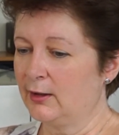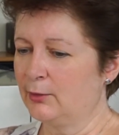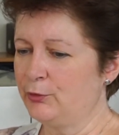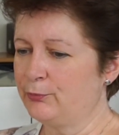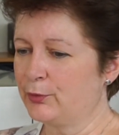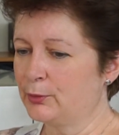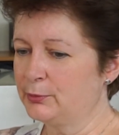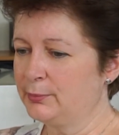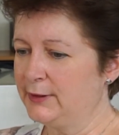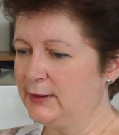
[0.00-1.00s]
we've
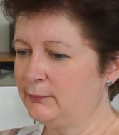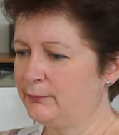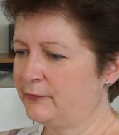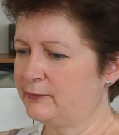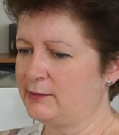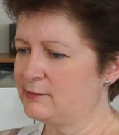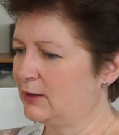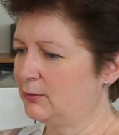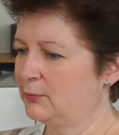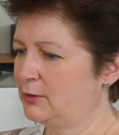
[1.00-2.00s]
probably sent
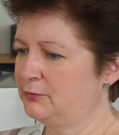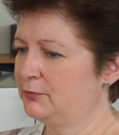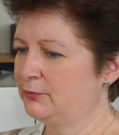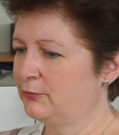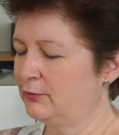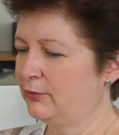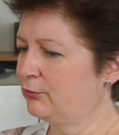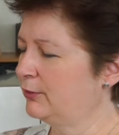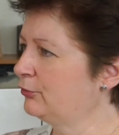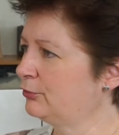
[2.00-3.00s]
out over
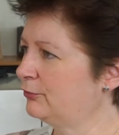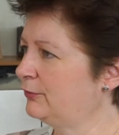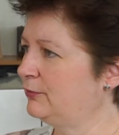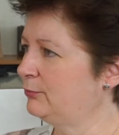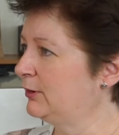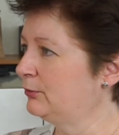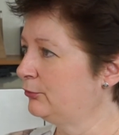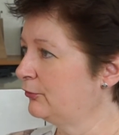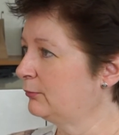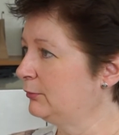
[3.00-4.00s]
350
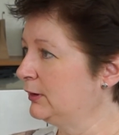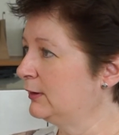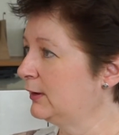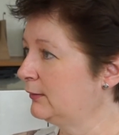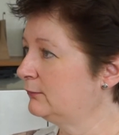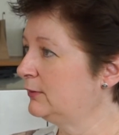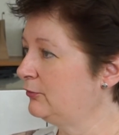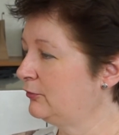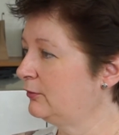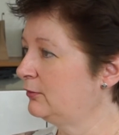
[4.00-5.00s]
meals or something like that
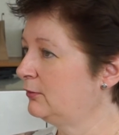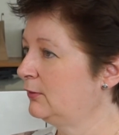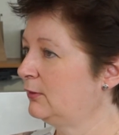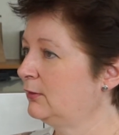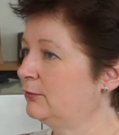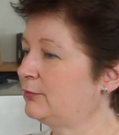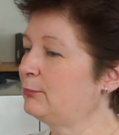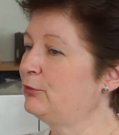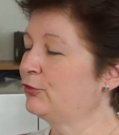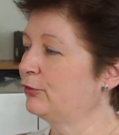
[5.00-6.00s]
into
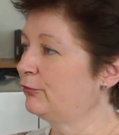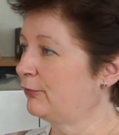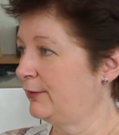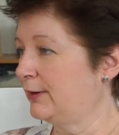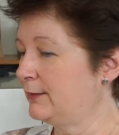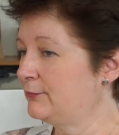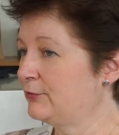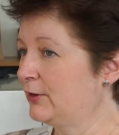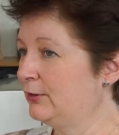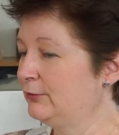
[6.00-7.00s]
families on the Friday.
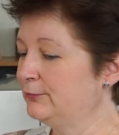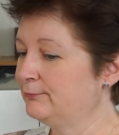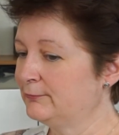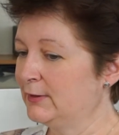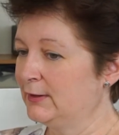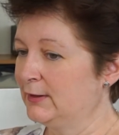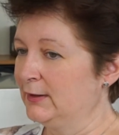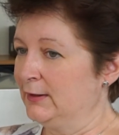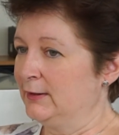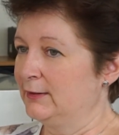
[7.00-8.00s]
So
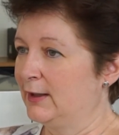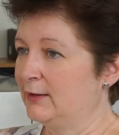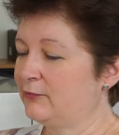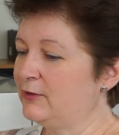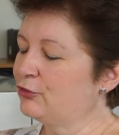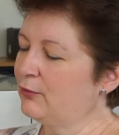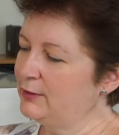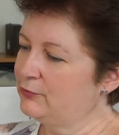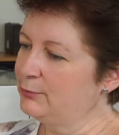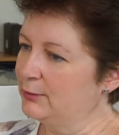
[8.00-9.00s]
it's
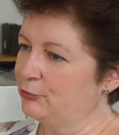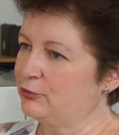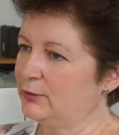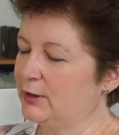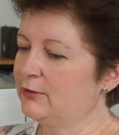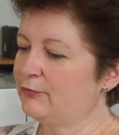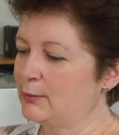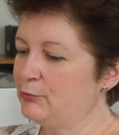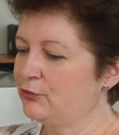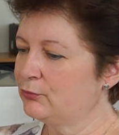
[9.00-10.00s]
great to be able to do it, and the
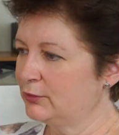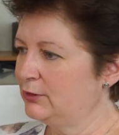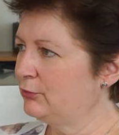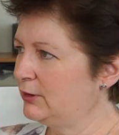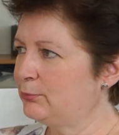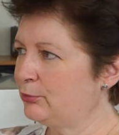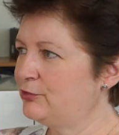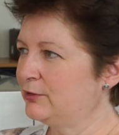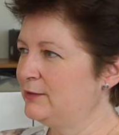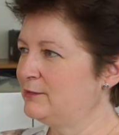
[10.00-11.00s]
families have really
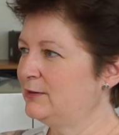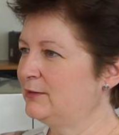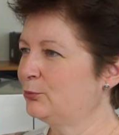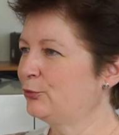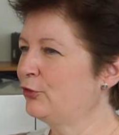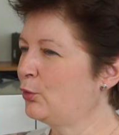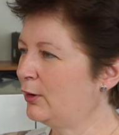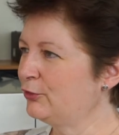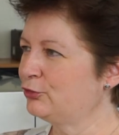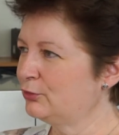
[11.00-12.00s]
appreciated it. Wasn't
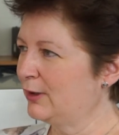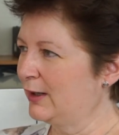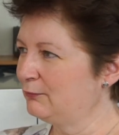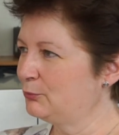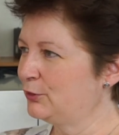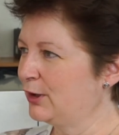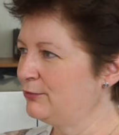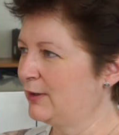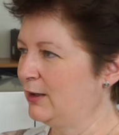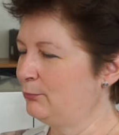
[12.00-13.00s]
quite sure how it would
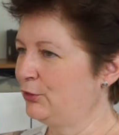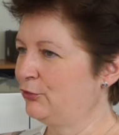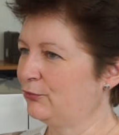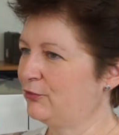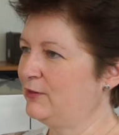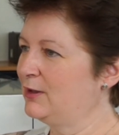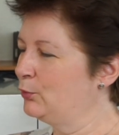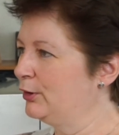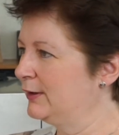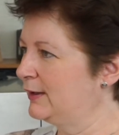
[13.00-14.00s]
go down because obviously they
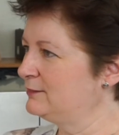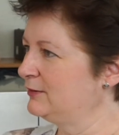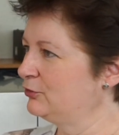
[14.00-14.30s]
weren't getting